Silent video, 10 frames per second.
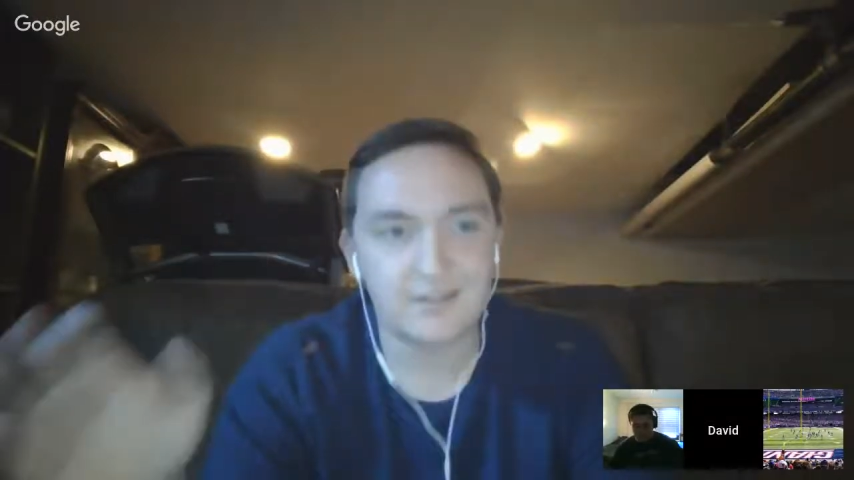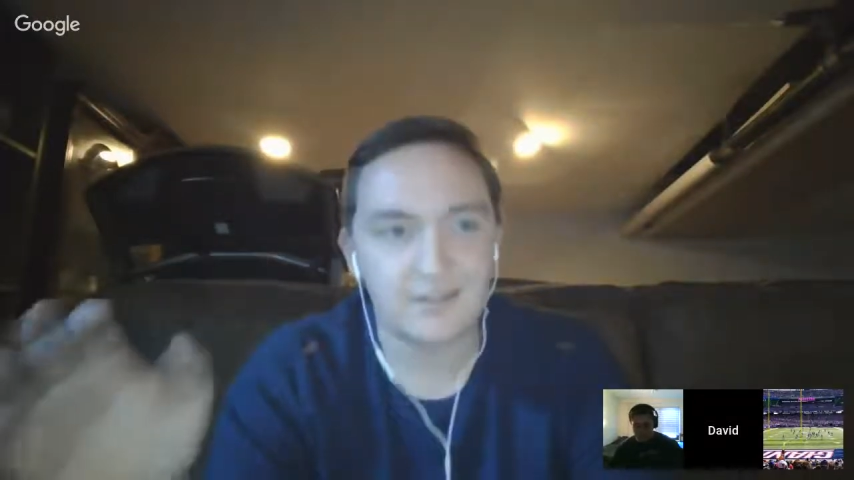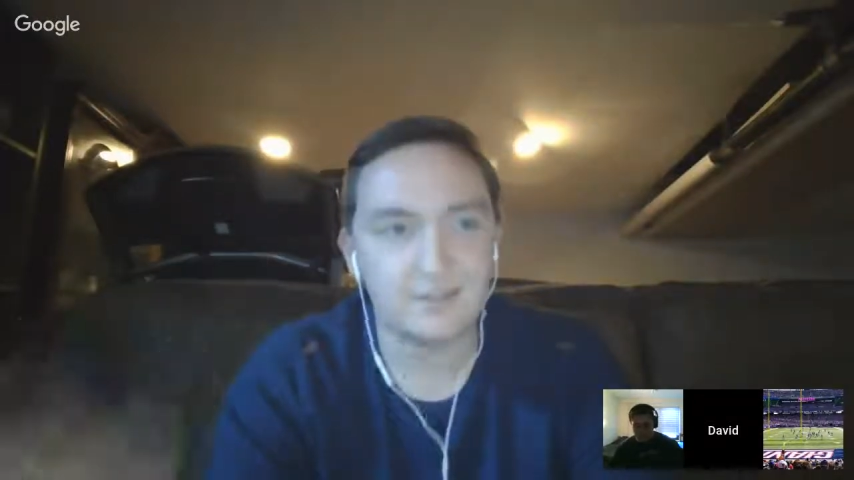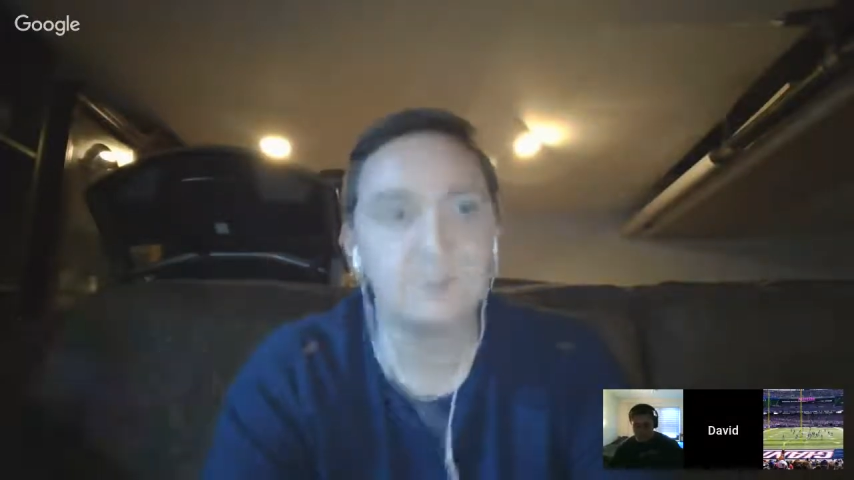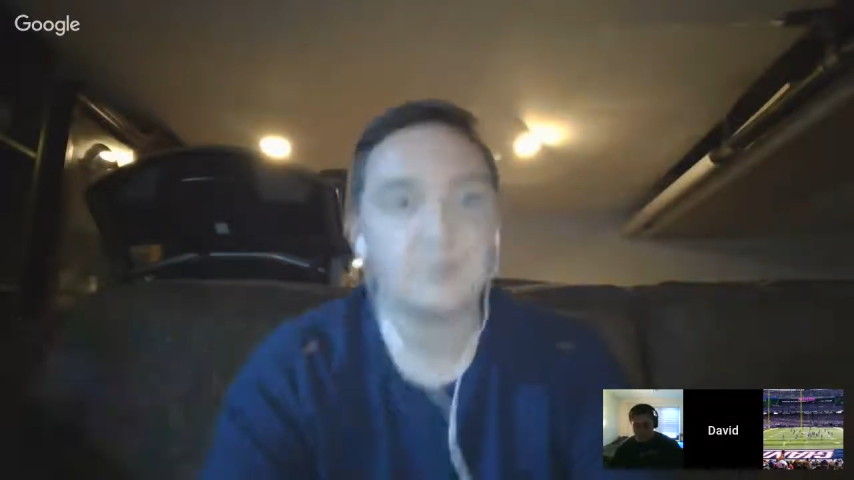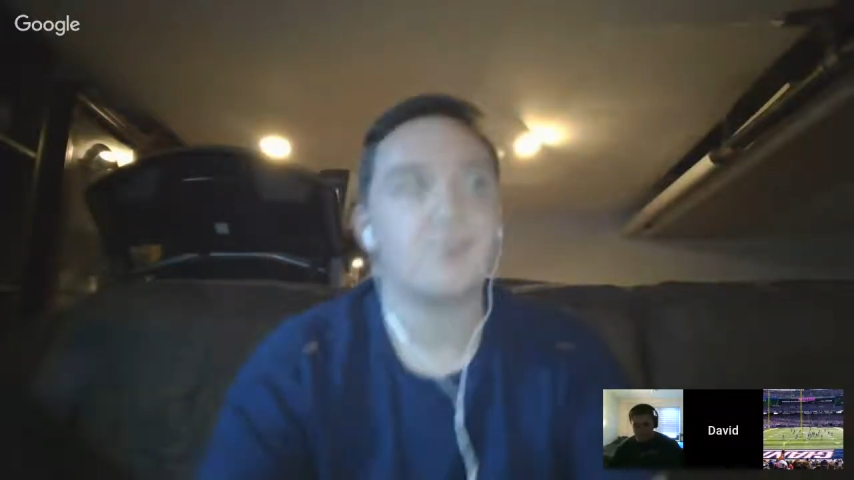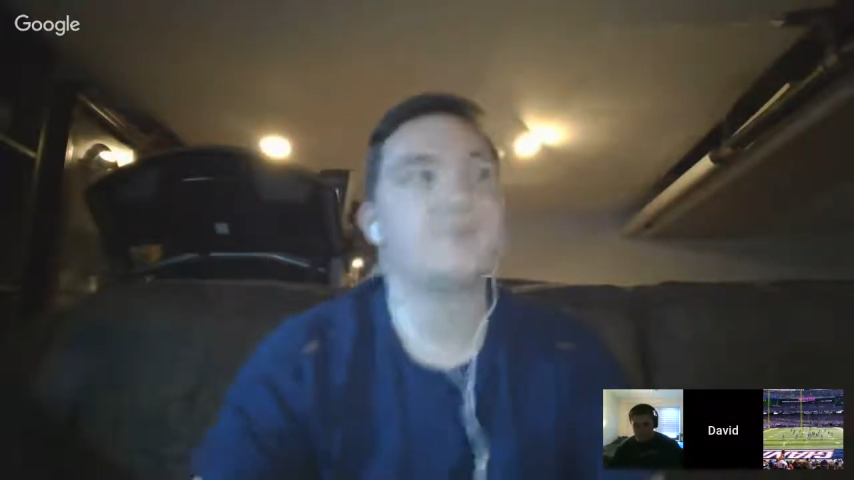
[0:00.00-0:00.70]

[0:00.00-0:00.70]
some people